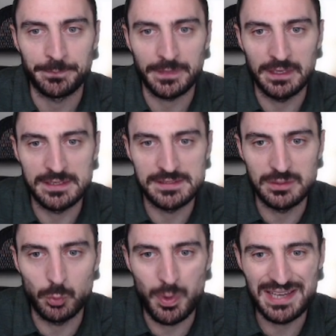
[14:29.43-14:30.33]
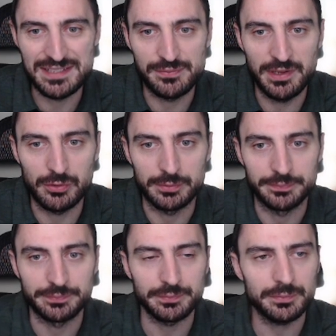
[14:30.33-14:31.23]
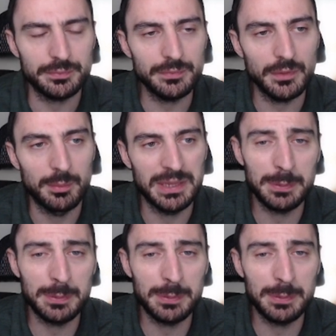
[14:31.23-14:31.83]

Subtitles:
is in white's favor. Black